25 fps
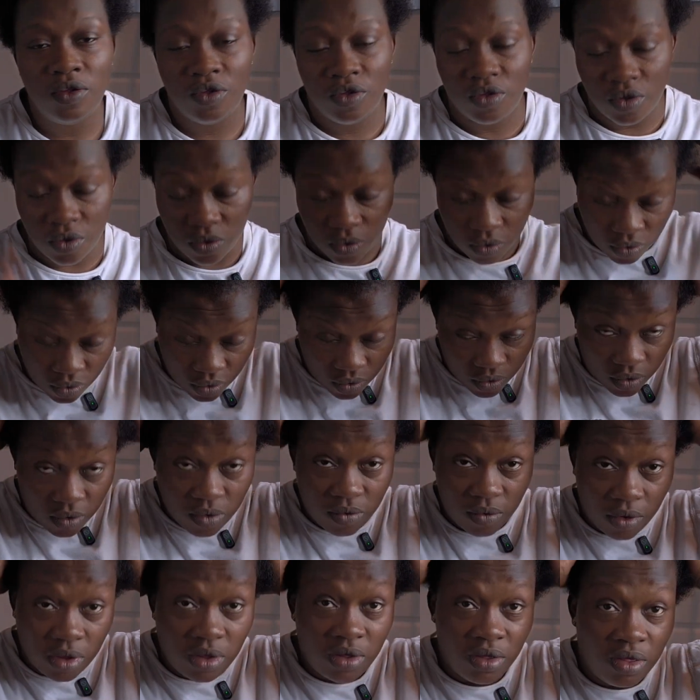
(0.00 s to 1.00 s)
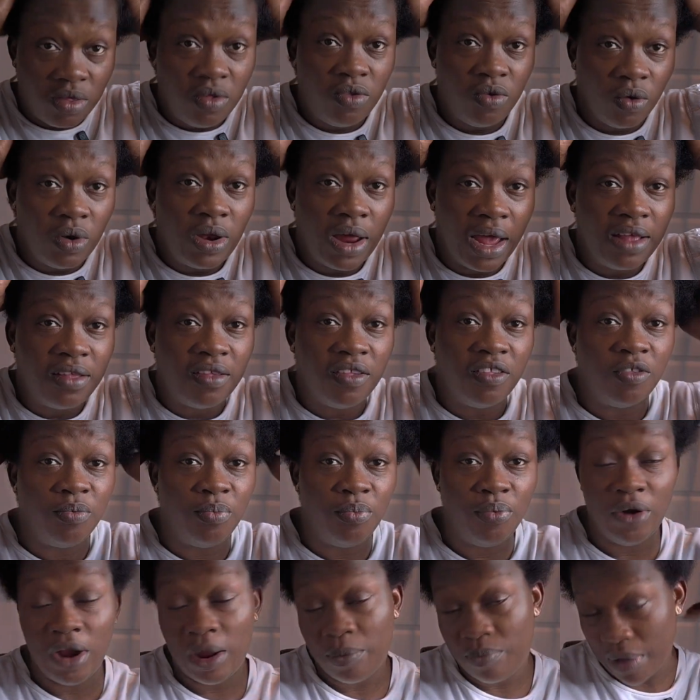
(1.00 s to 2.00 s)
So tonight
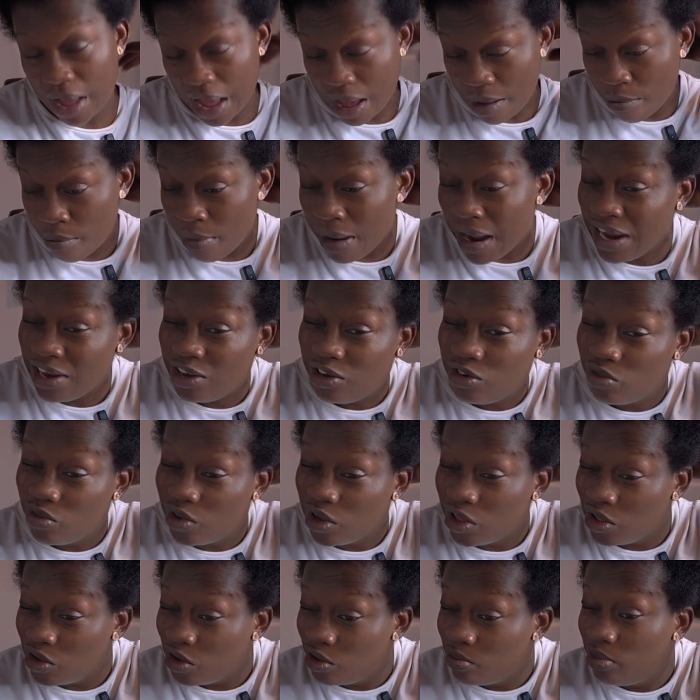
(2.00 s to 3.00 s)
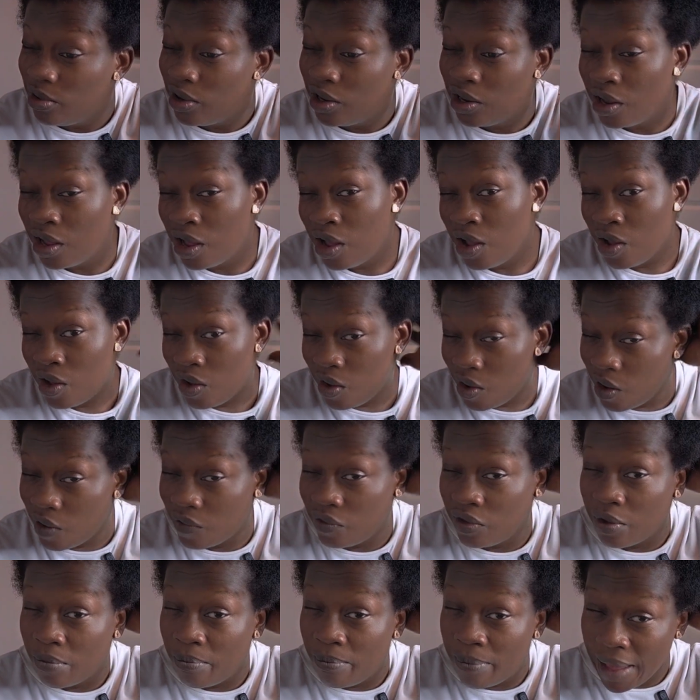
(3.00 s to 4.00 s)
is prep. I might do a little bit
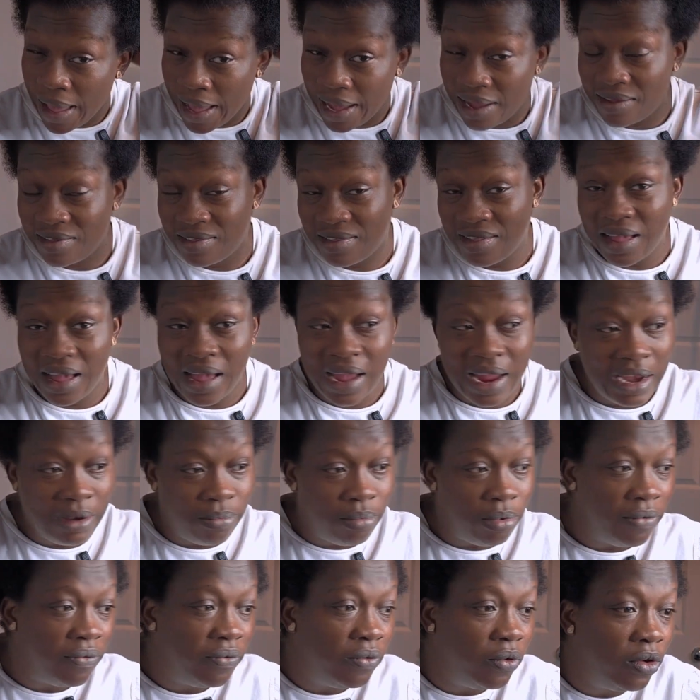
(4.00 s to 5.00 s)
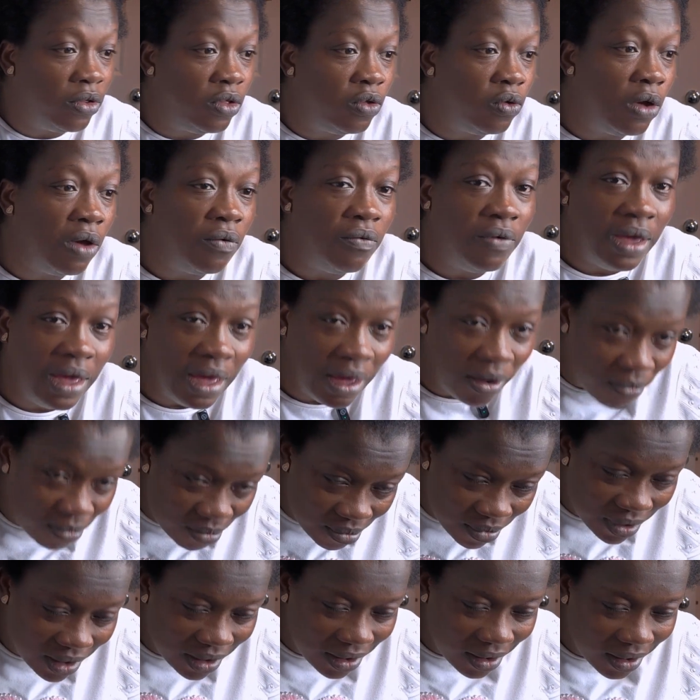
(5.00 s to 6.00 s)
of the back side before 12
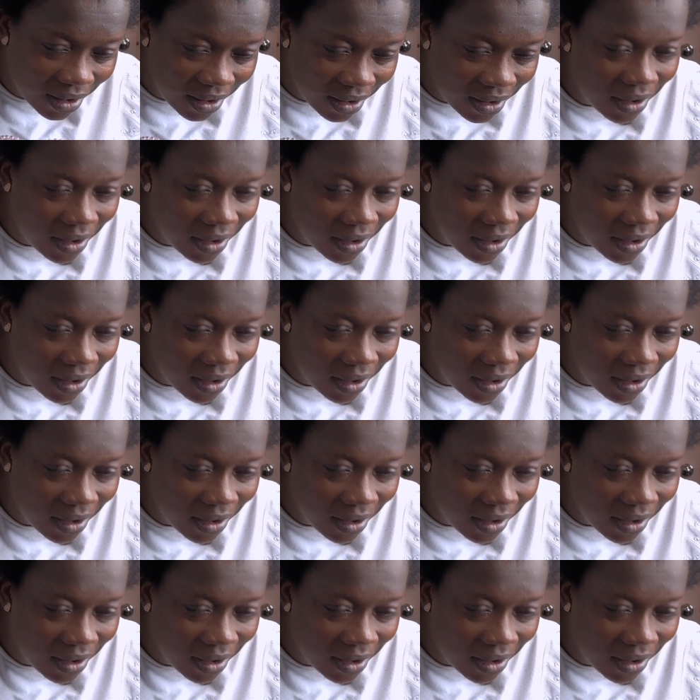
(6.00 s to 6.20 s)
a.m.